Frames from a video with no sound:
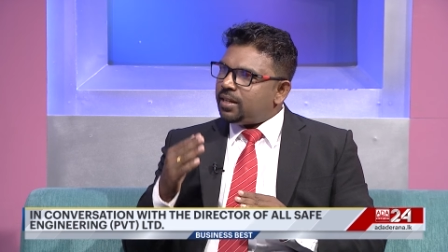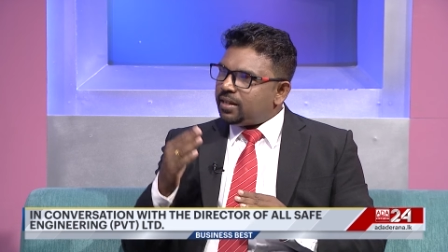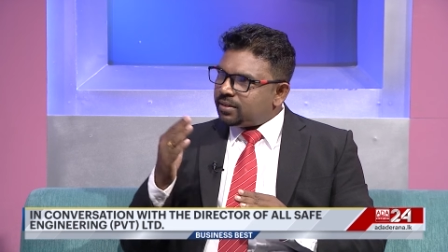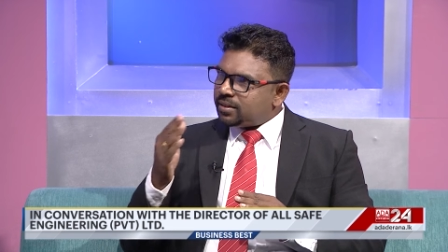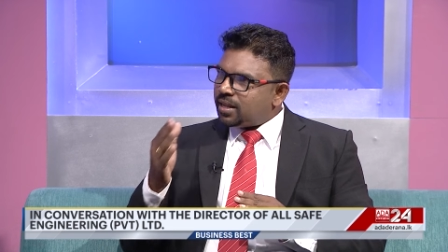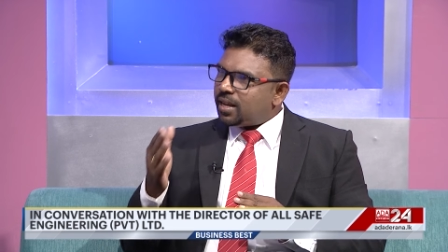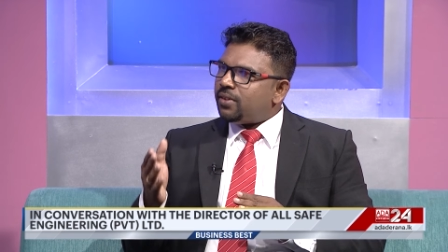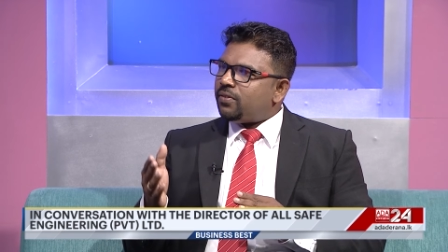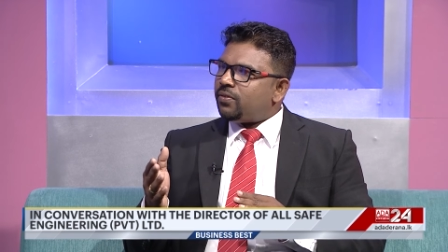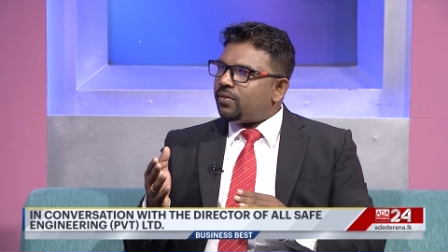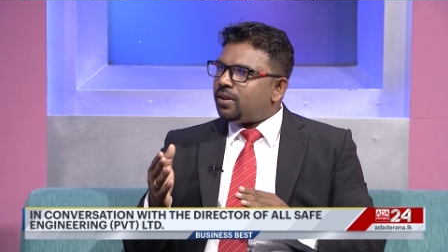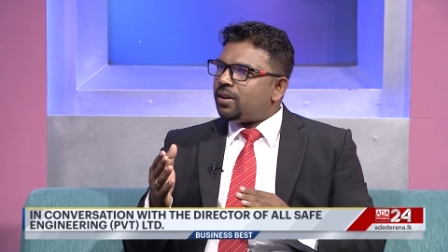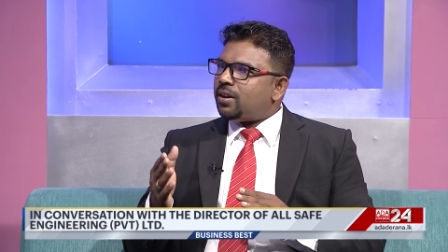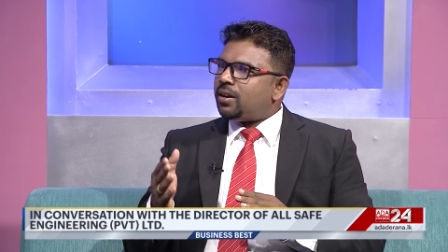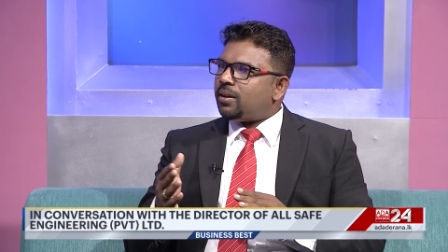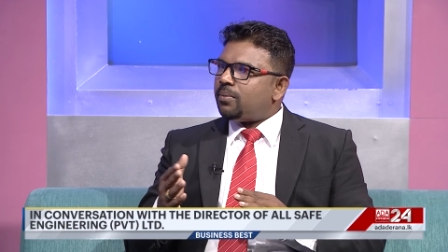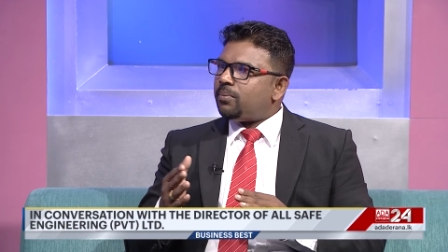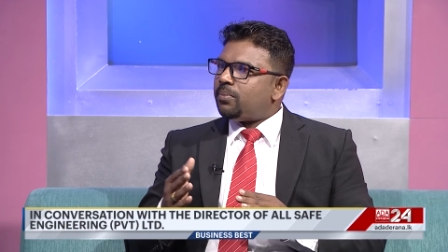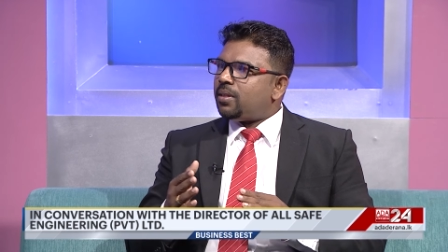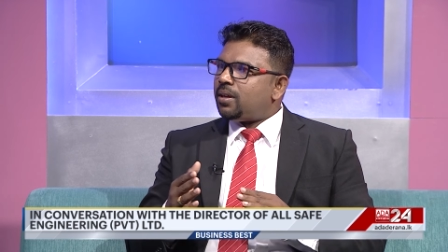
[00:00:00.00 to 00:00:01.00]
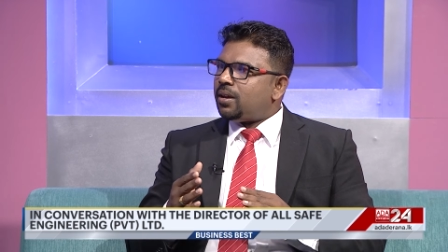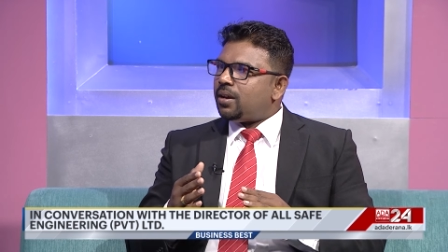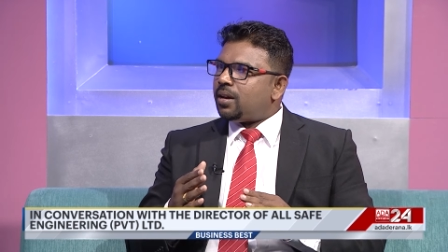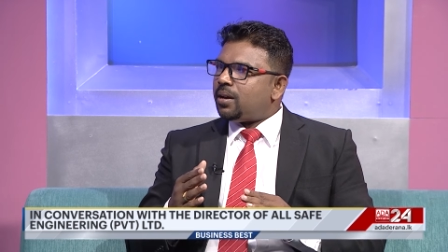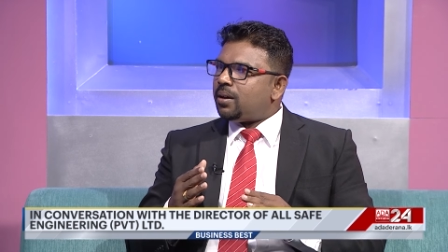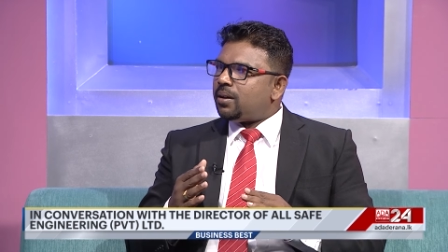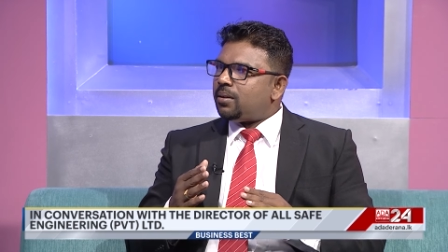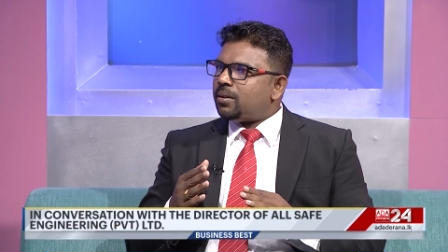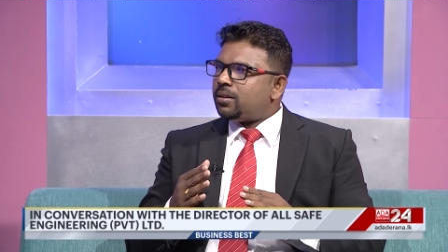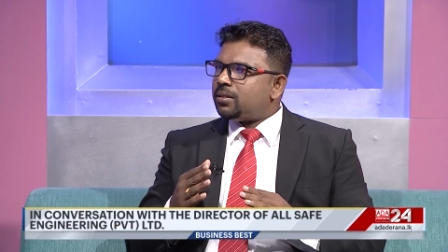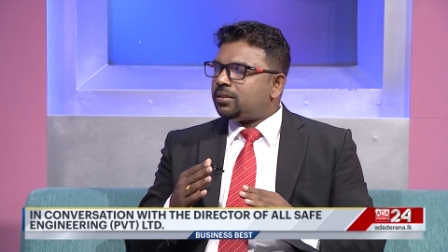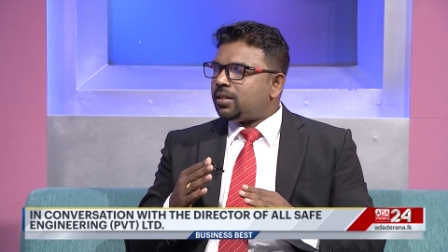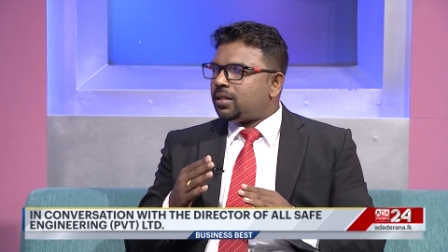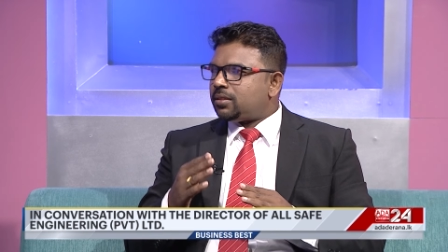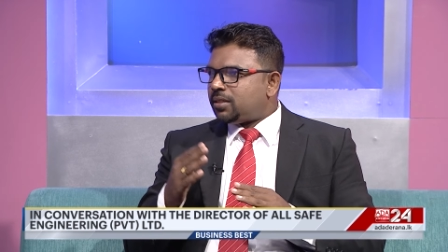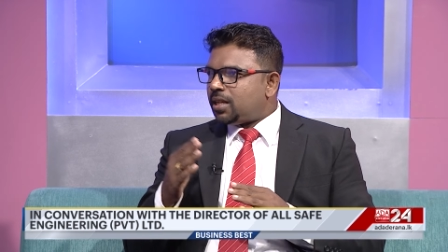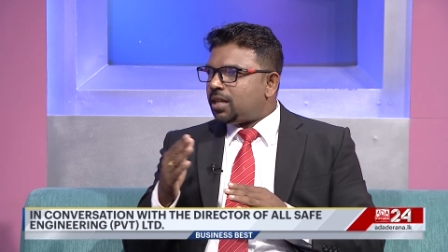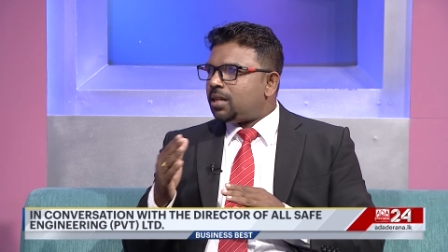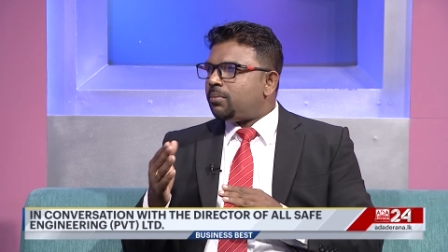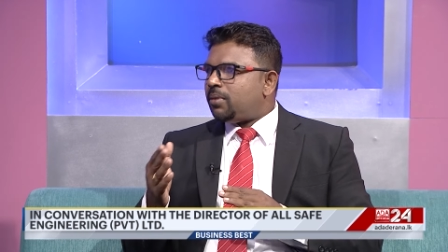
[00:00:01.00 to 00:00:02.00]
itself a, a,
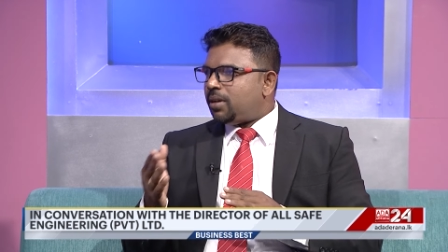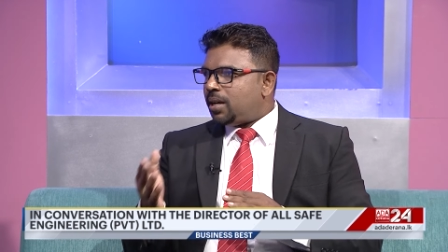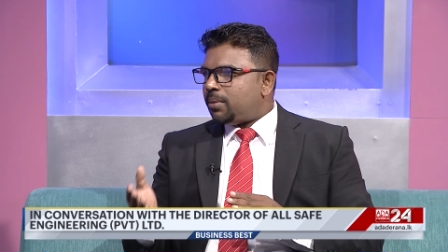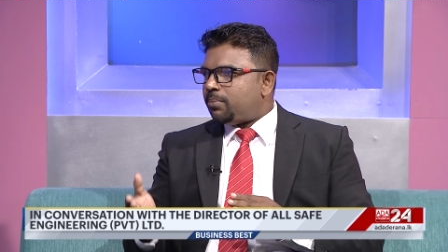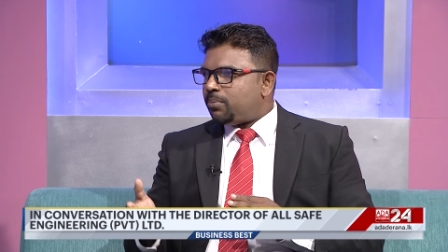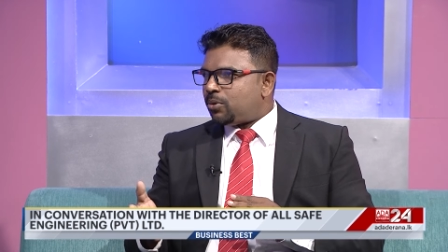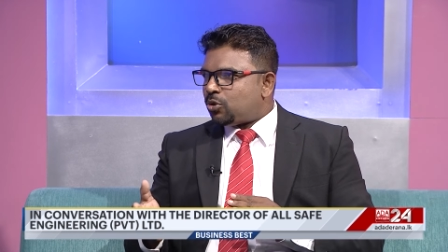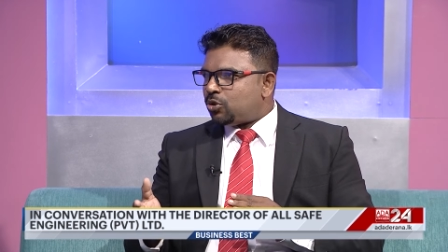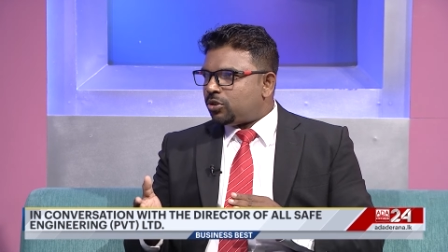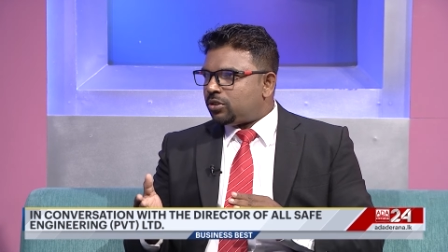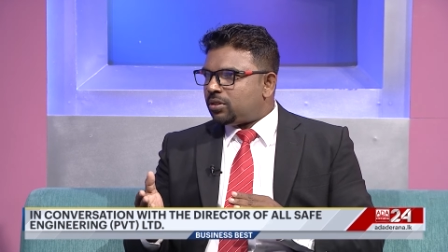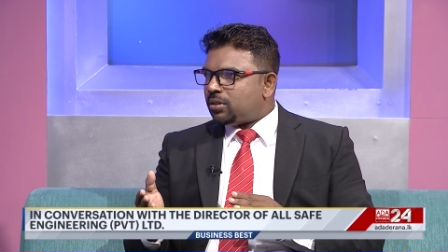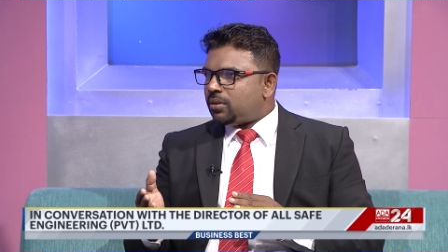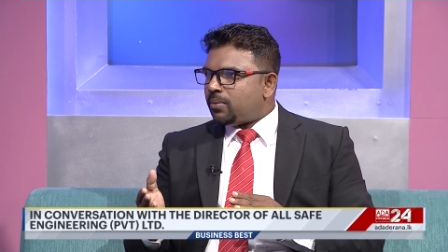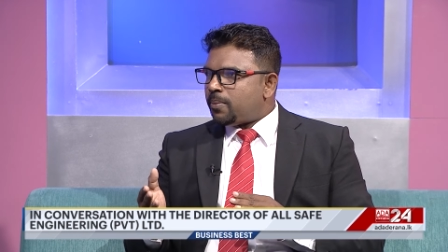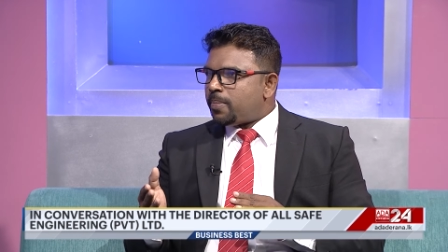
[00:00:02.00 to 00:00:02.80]
sustainable approach.